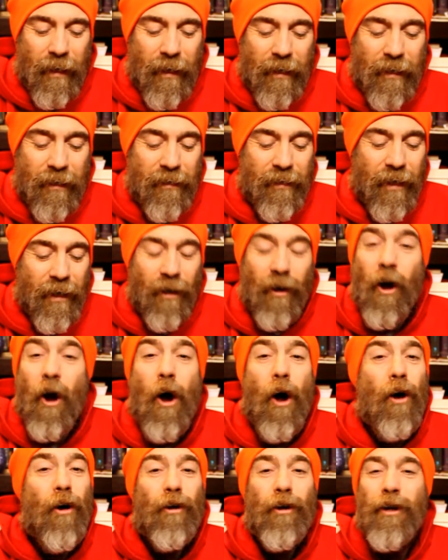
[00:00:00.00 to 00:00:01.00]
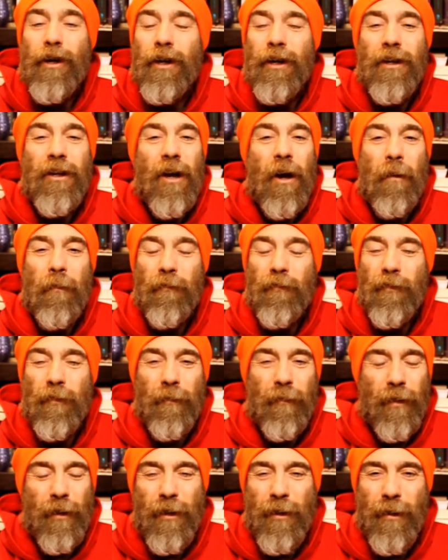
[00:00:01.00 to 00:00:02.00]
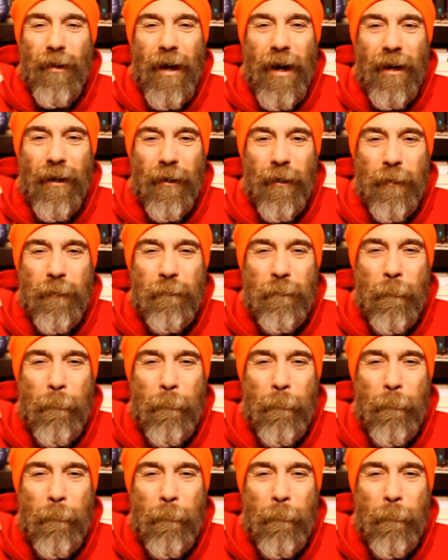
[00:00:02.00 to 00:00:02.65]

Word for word: is that all good comes from the Creator.